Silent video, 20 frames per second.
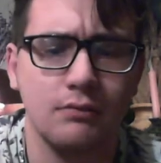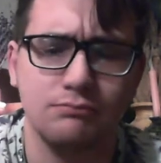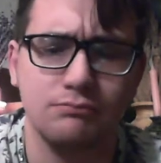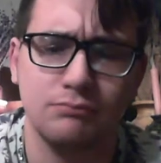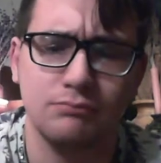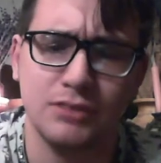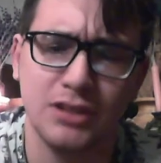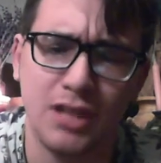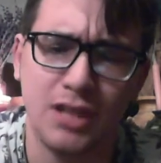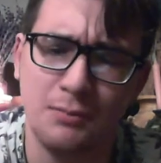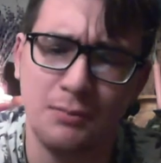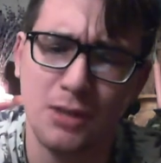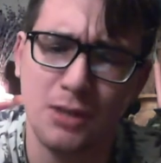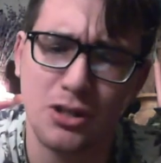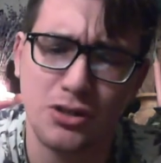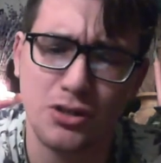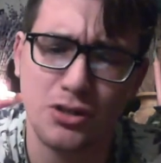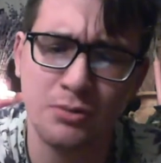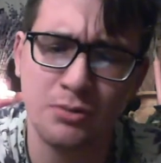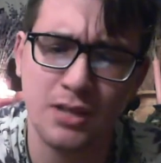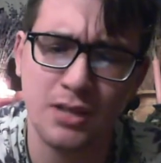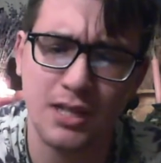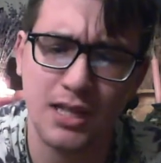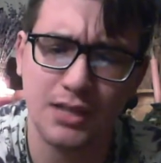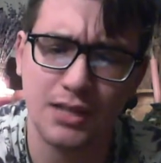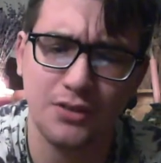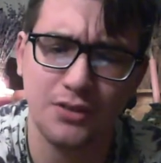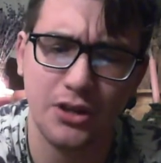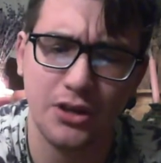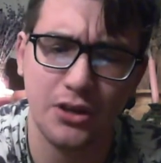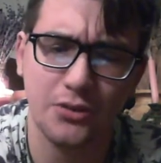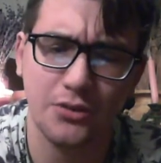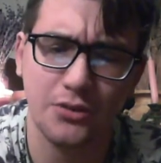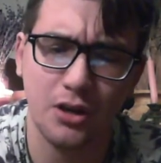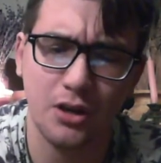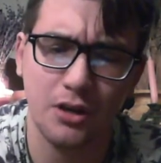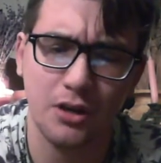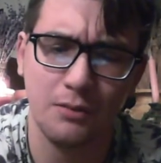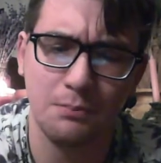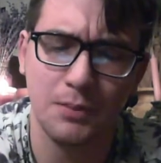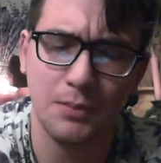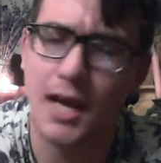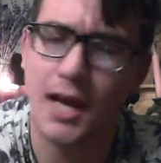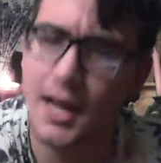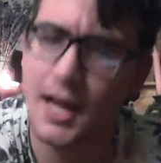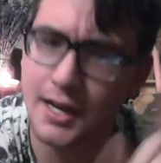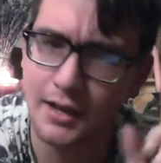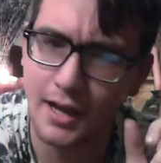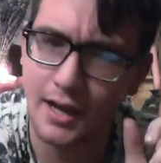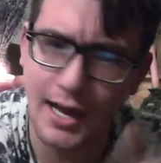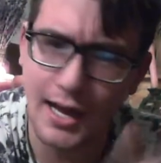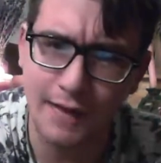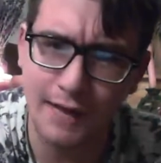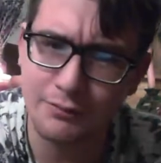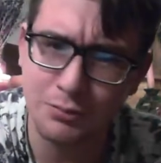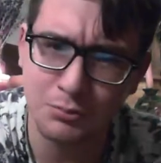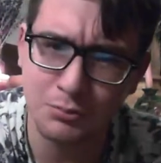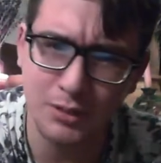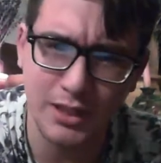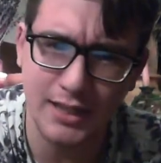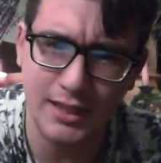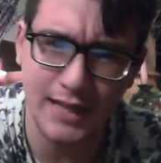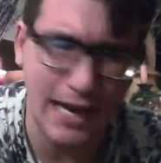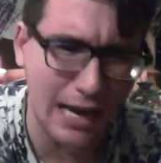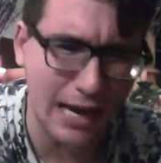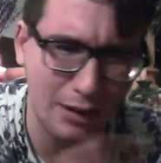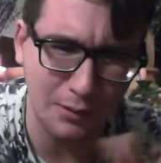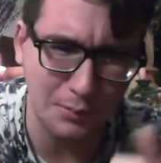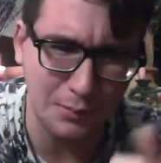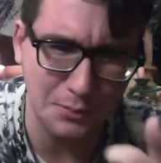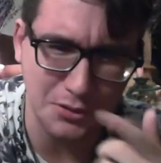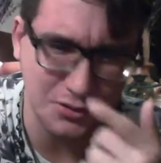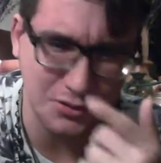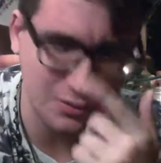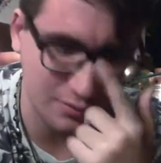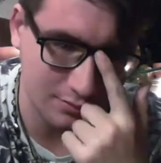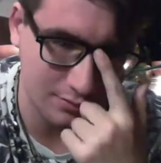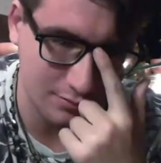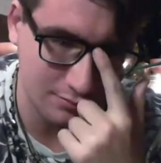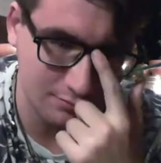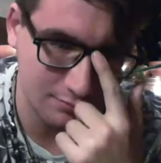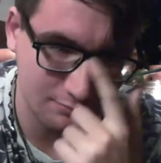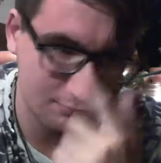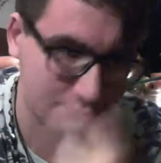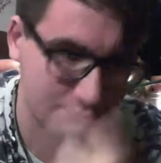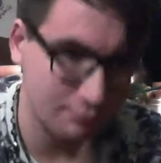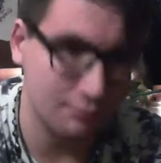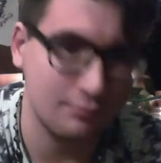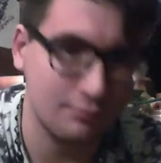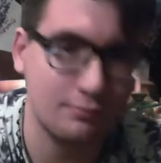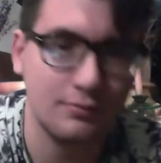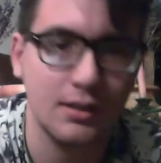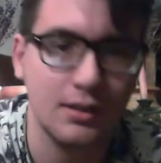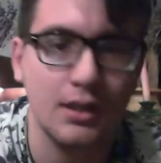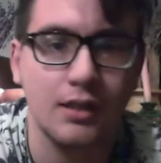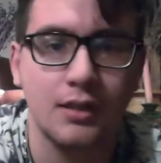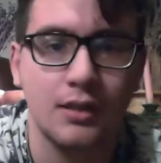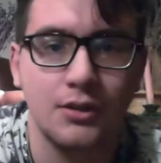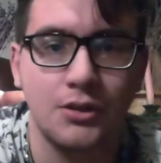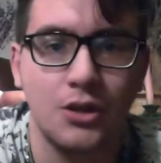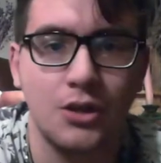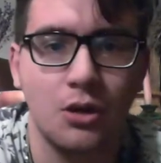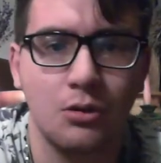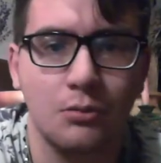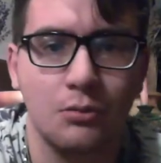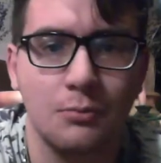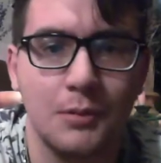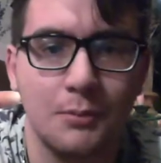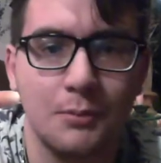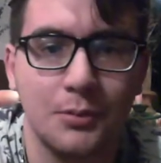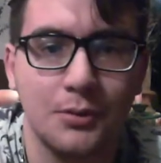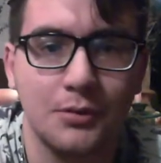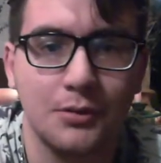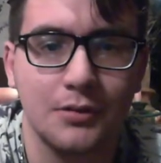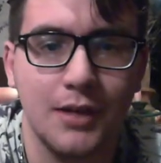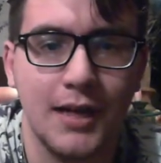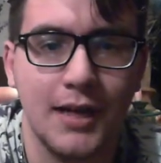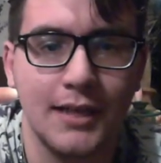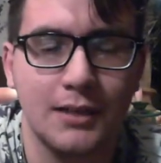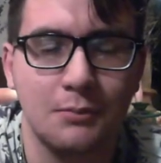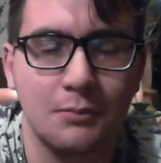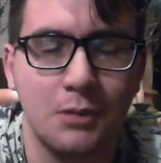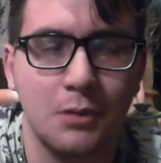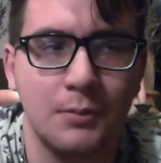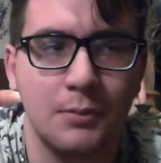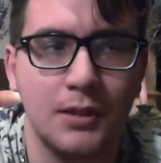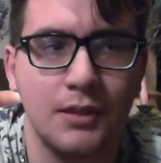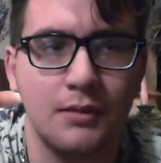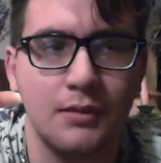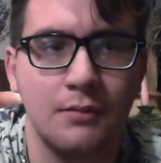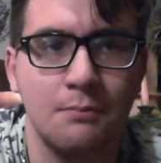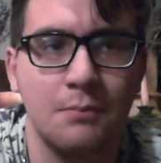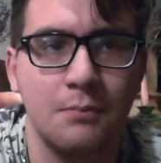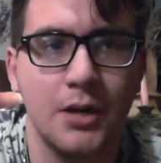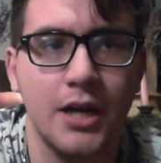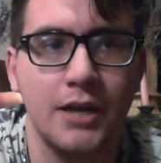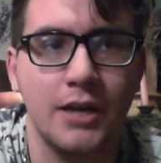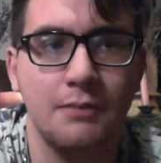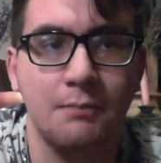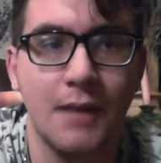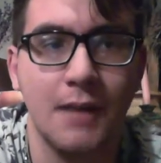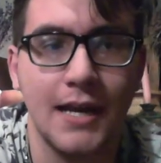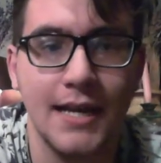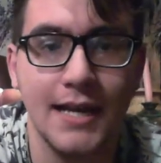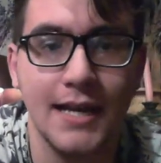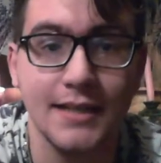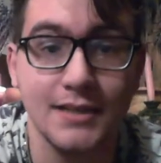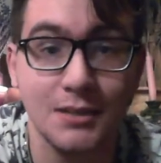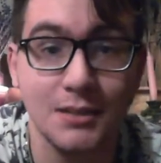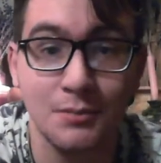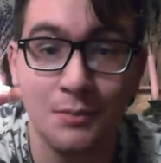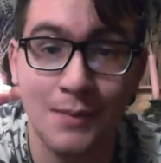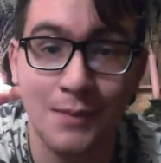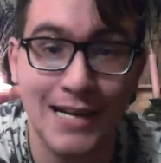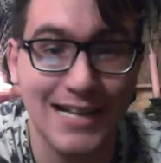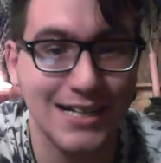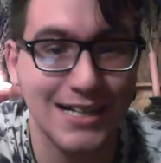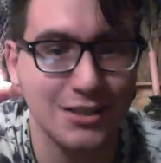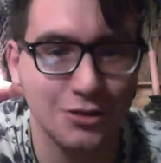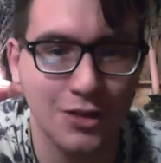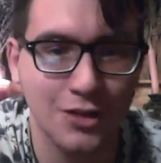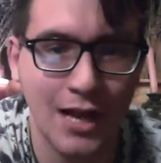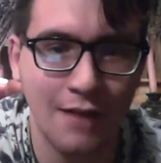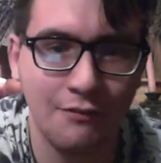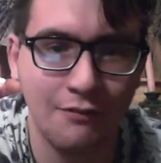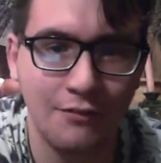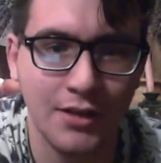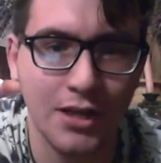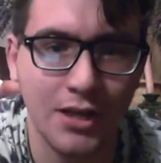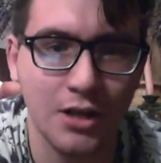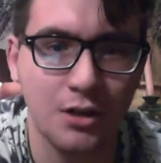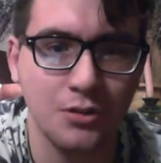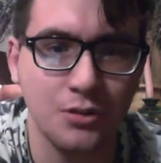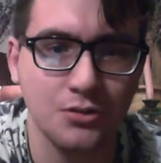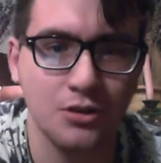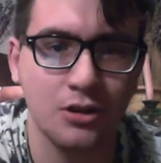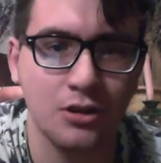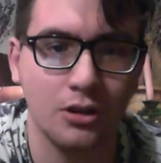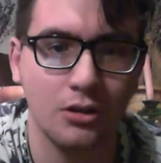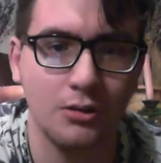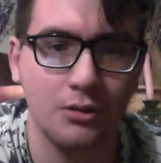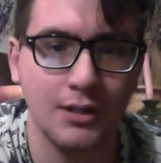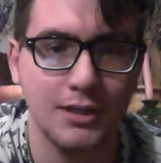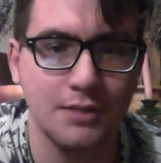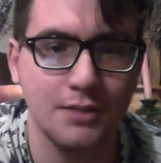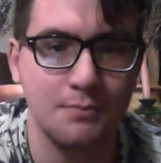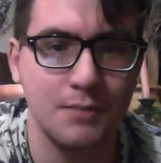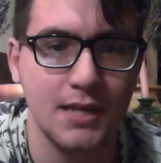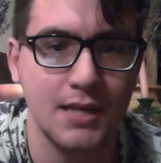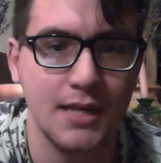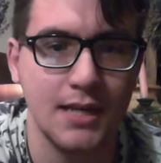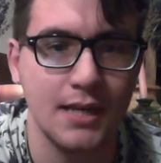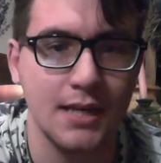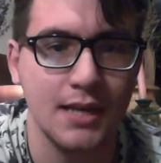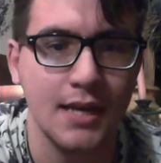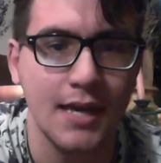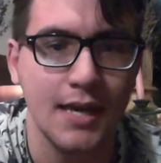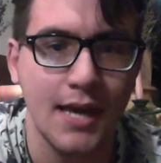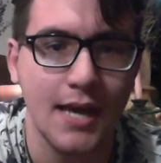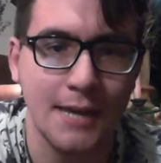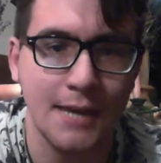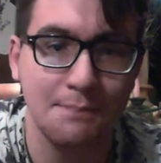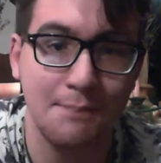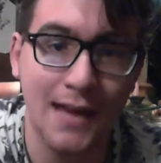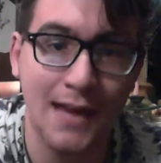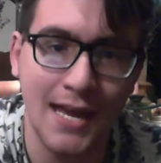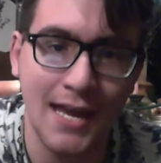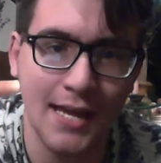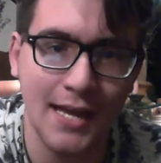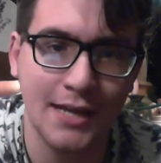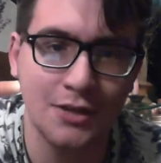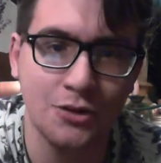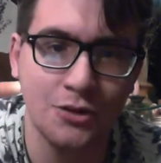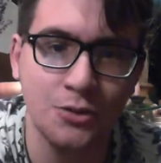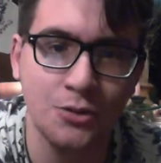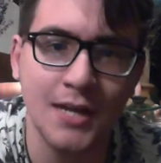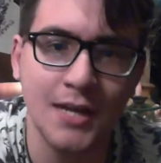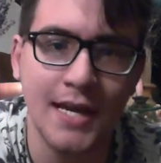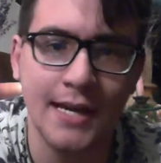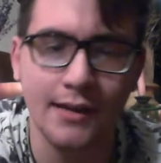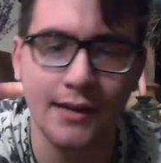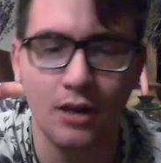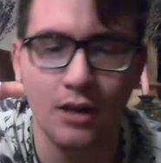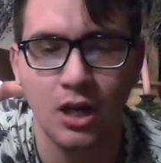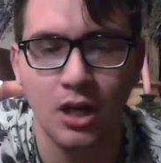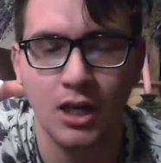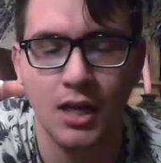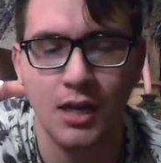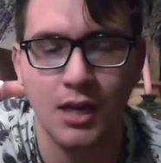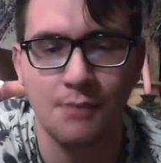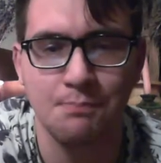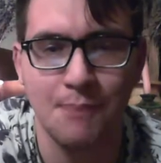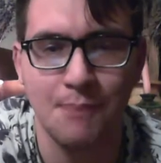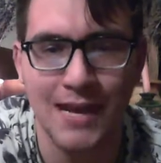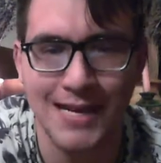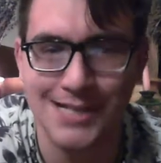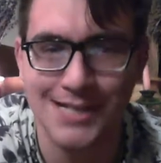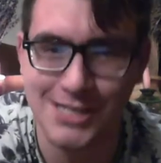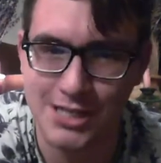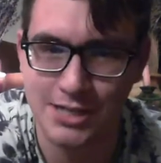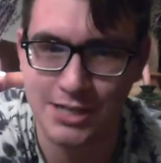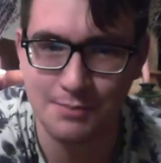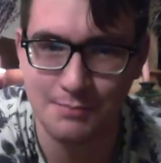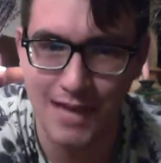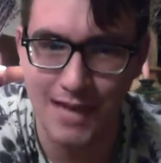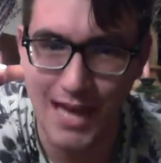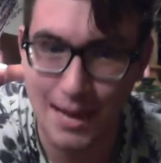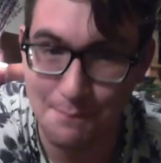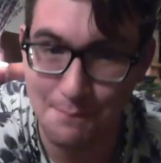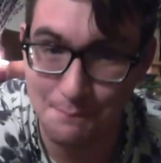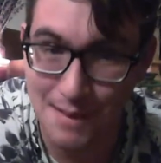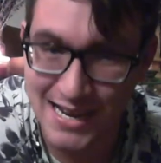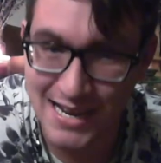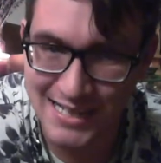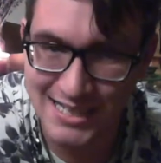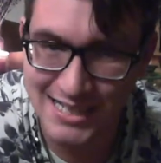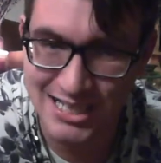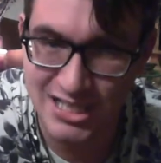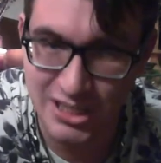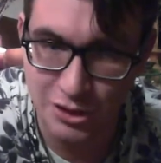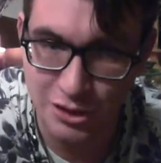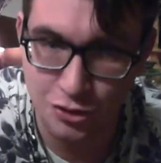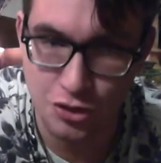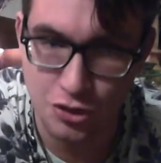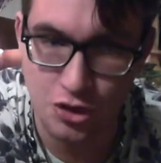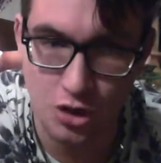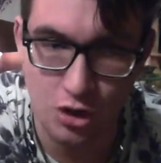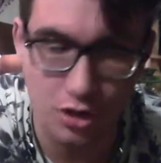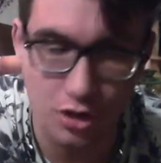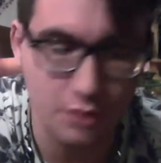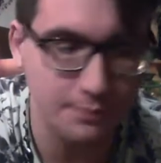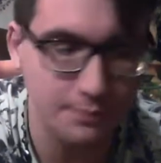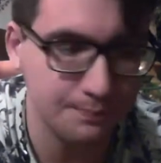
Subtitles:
So I'm not sure what the next videos are, but I have them written down. I'm just don't remember at the moment. But some of my next craft videos are going to be a new take on a banishing jar.